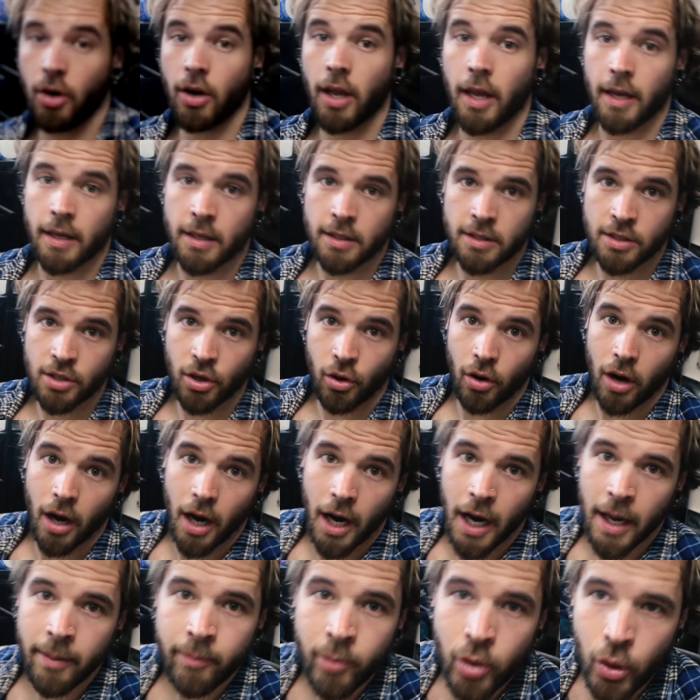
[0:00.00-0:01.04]
Okay, so
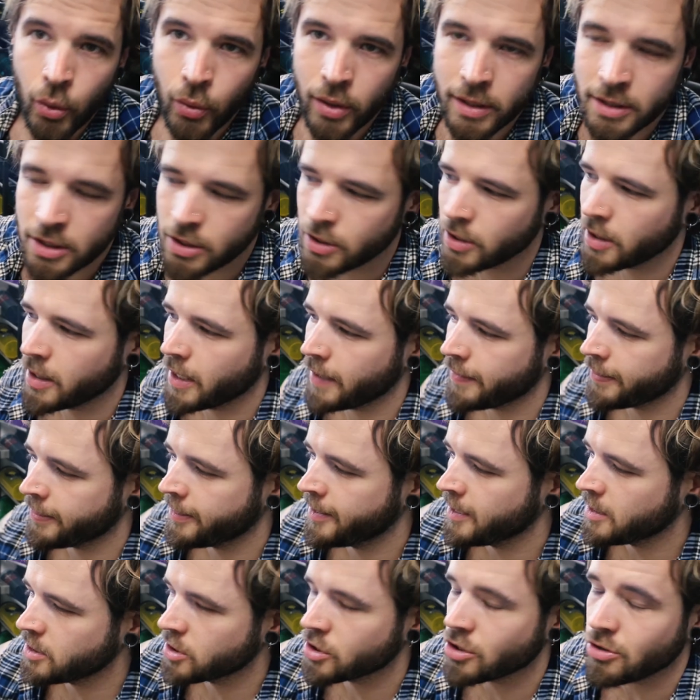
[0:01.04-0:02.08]
I'm going to let
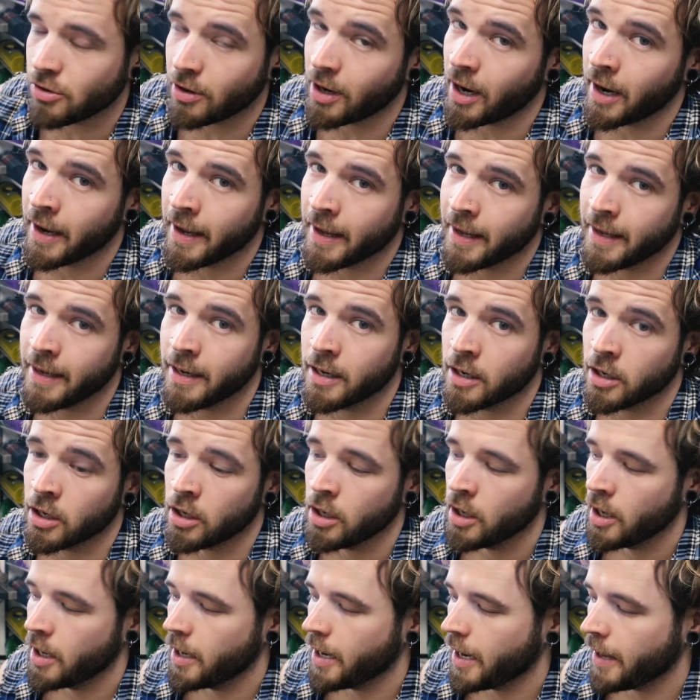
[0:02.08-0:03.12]
this dry
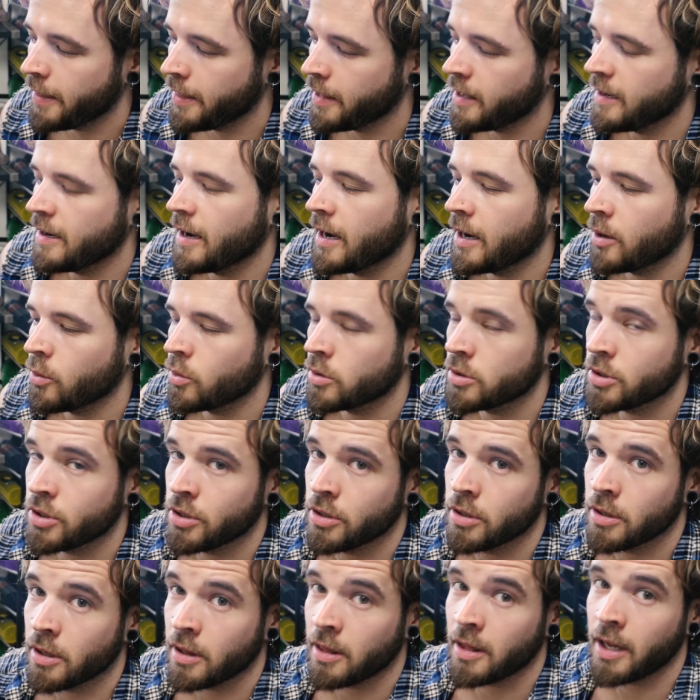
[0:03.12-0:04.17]
here and then I will
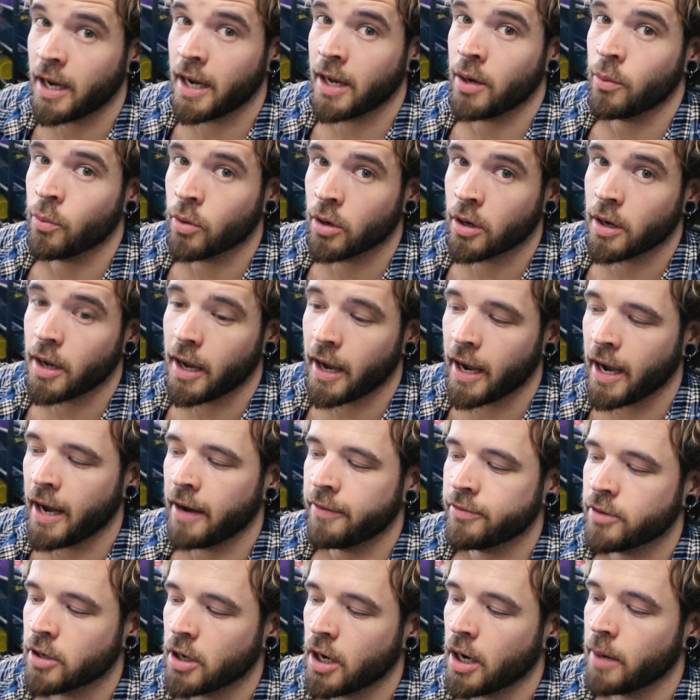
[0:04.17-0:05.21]
do line work
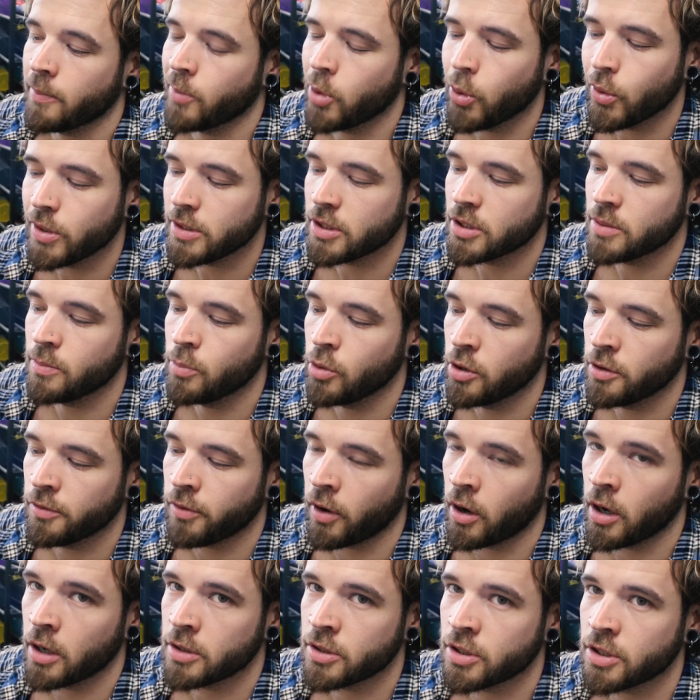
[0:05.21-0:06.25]
after. I'm going to move
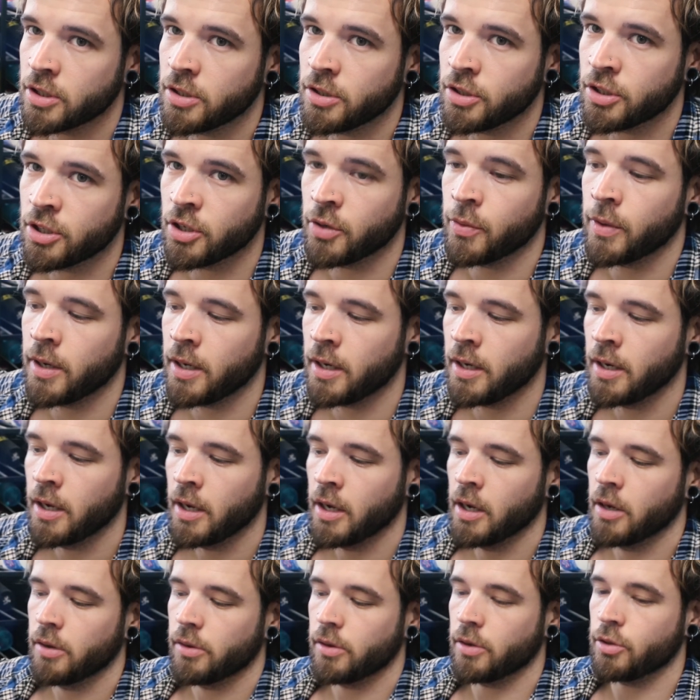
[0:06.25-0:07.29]
on to doing
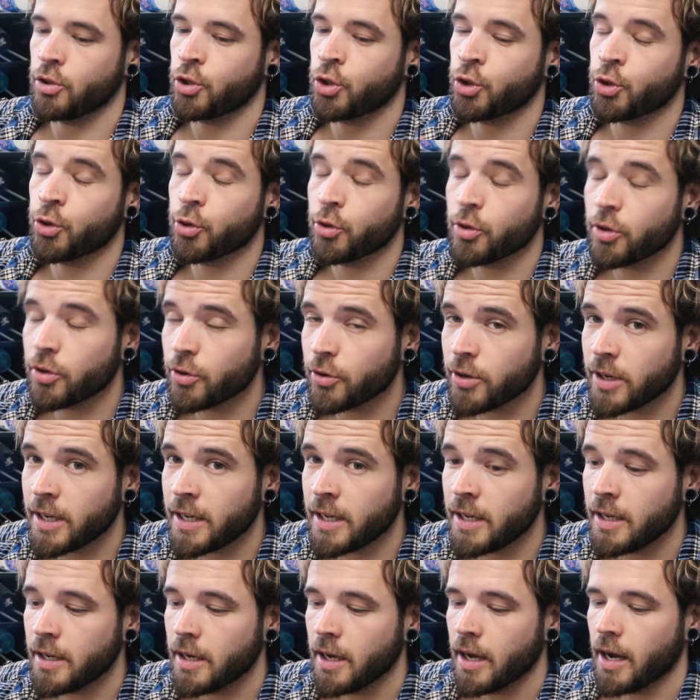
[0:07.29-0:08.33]
the
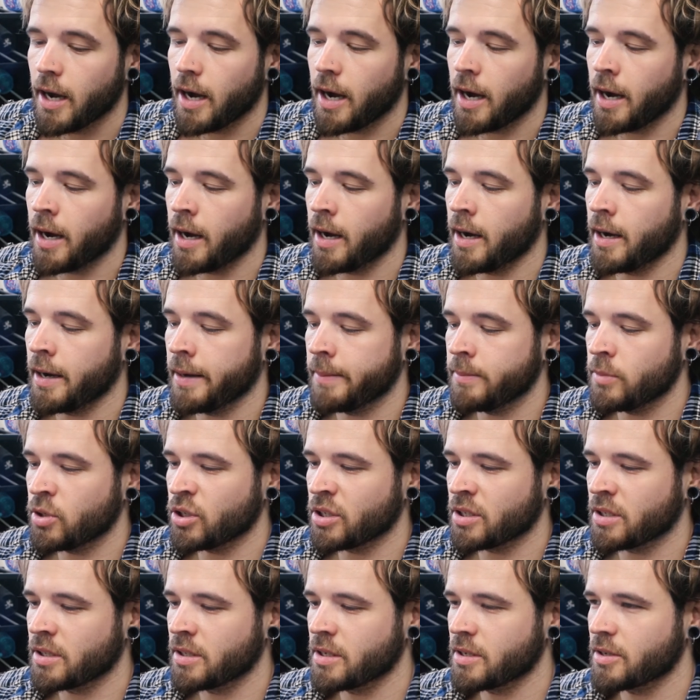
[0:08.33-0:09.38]
jewelry. Uh, I'm
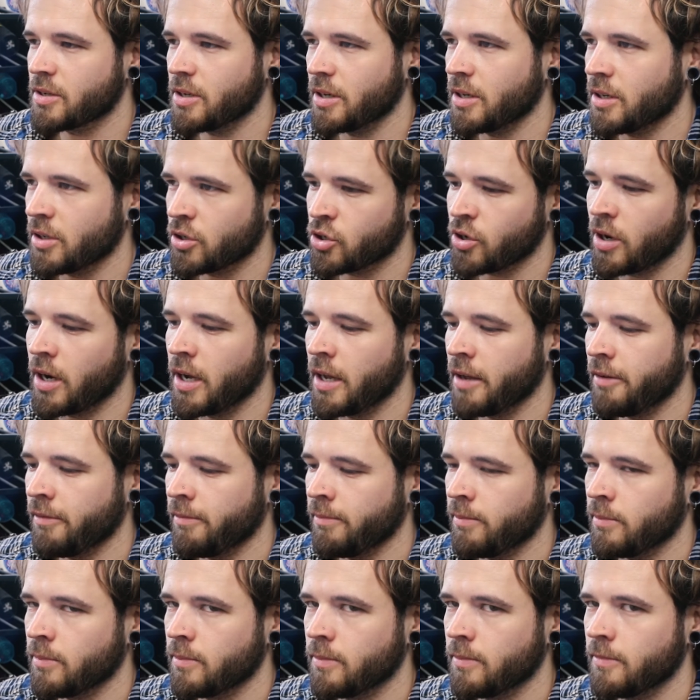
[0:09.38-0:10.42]
just gonna try
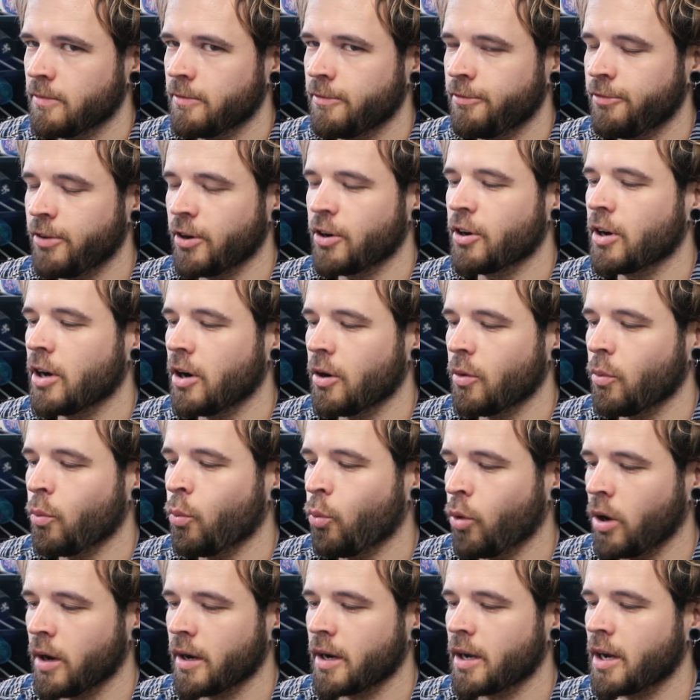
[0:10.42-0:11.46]
and figure out
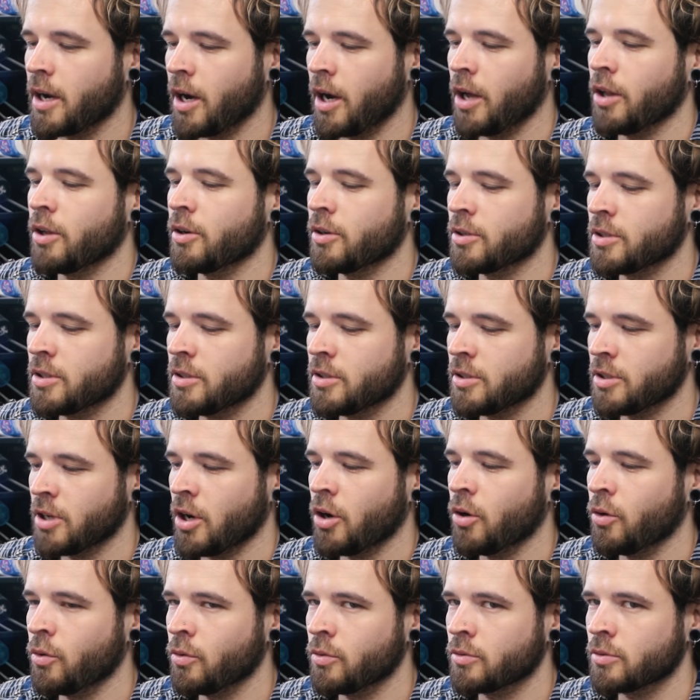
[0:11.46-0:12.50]
what colors and
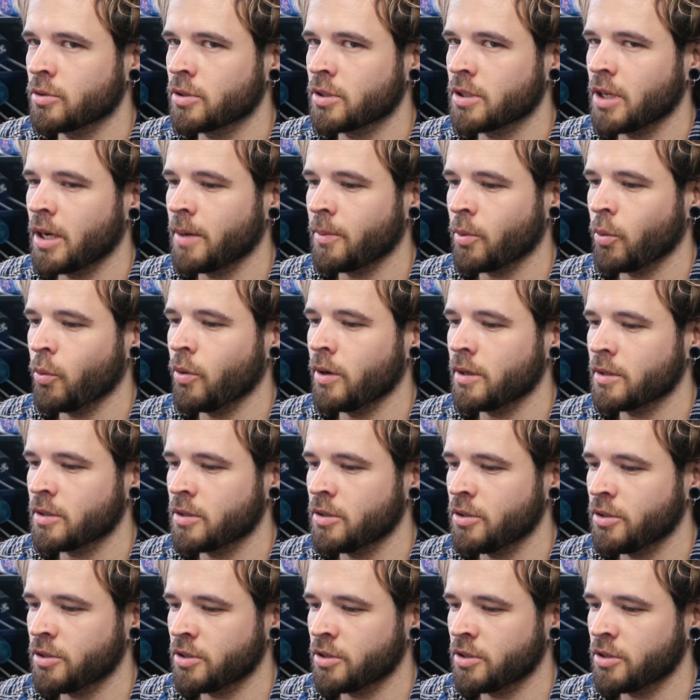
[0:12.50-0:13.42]
tones I'm going to